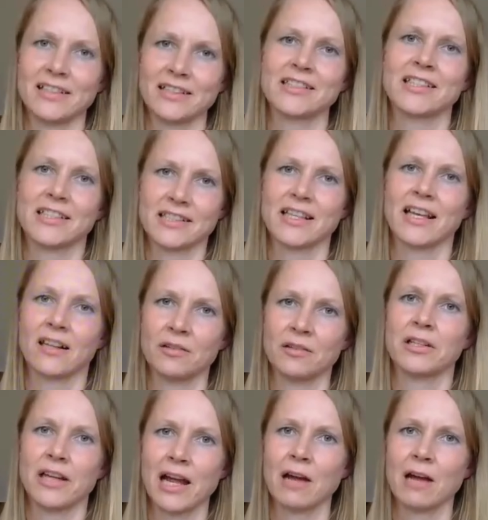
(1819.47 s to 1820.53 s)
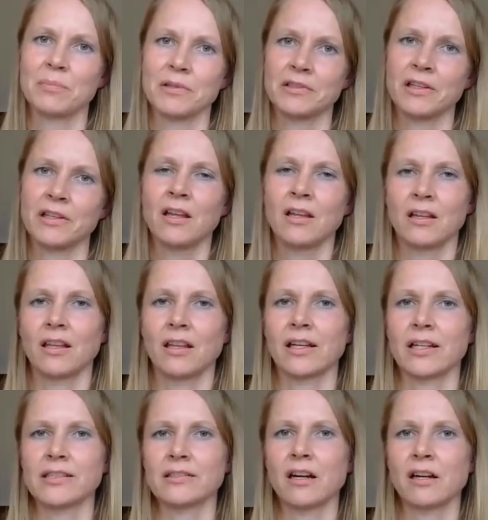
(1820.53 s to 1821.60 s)
yeah, that's exactly what happened.
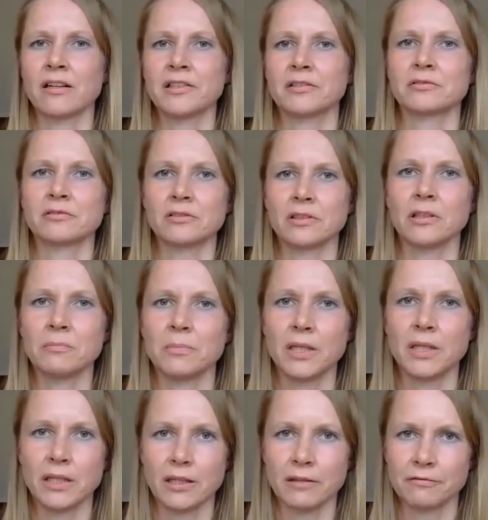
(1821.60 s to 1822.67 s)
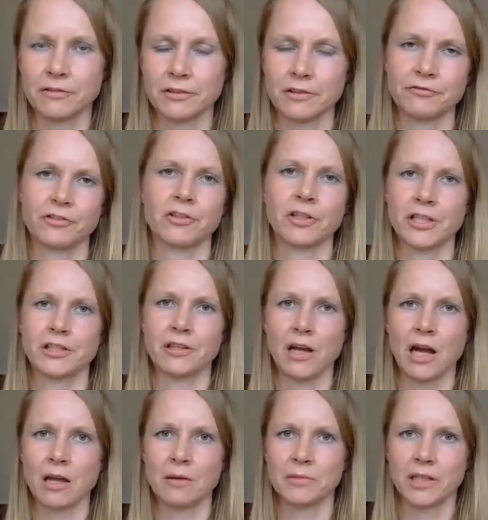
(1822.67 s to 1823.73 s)
Like I started to really be, for the first
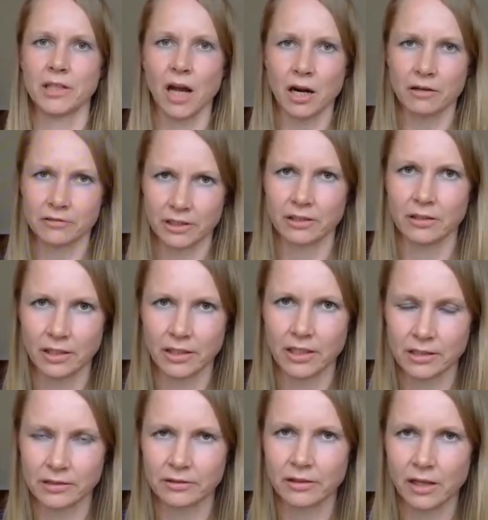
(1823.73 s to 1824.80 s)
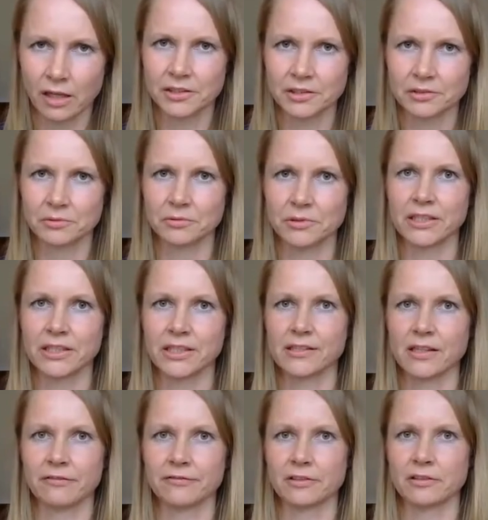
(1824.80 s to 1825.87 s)
time, directly in touch with the
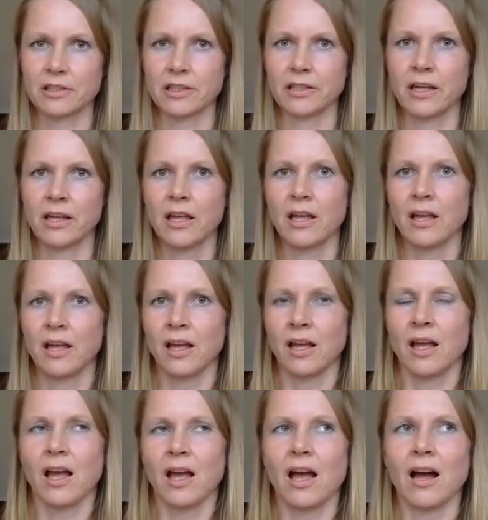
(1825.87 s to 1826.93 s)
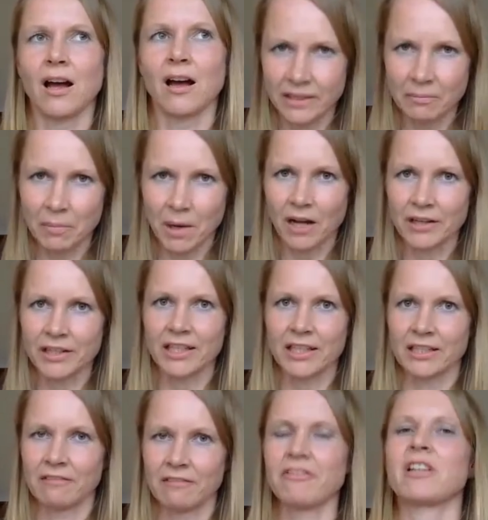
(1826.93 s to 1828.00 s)
suffering in the
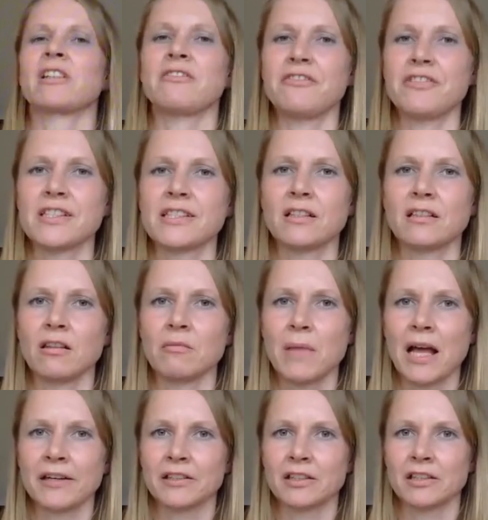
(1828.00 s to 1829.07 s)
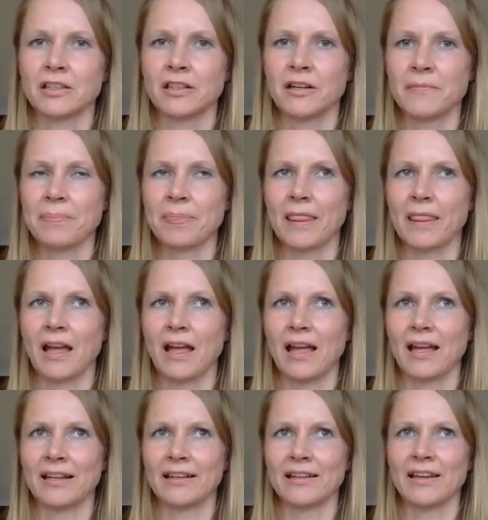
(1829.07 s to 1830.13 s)
body in a very physical manner.
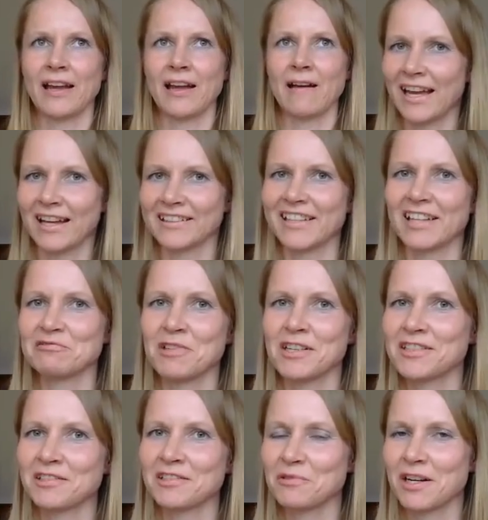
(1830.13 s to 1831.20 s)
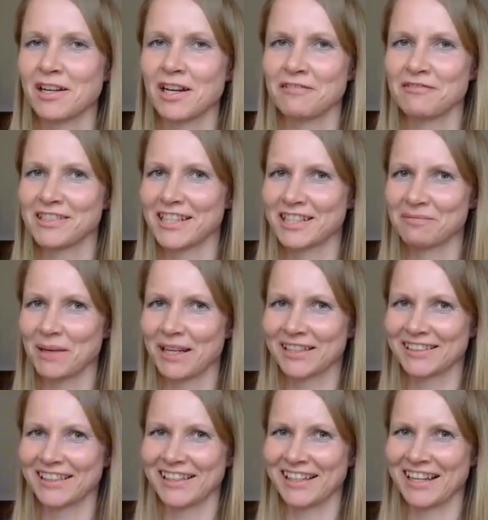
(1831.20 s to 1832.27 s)
And yeah, that wasn't what I was
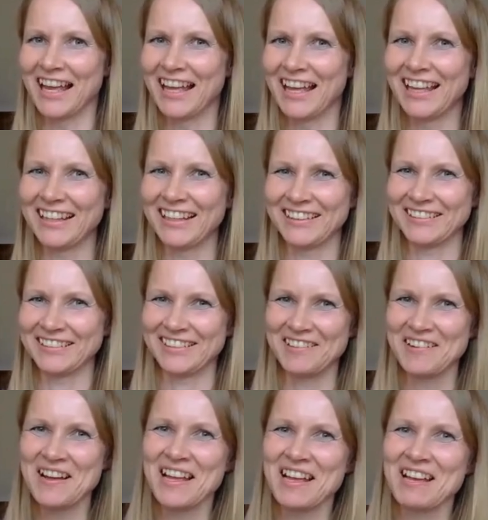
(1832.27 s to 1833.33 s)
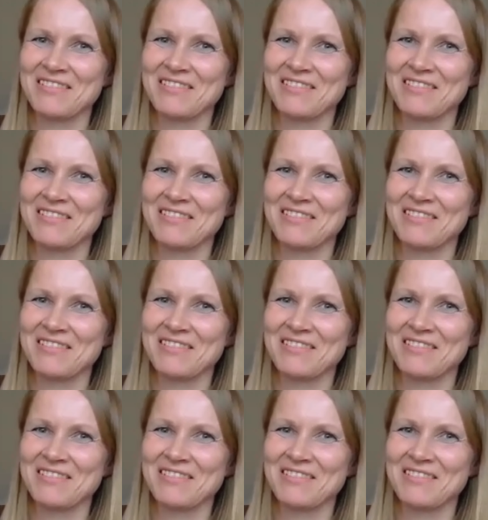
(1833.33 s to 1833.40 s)
expecting, you know,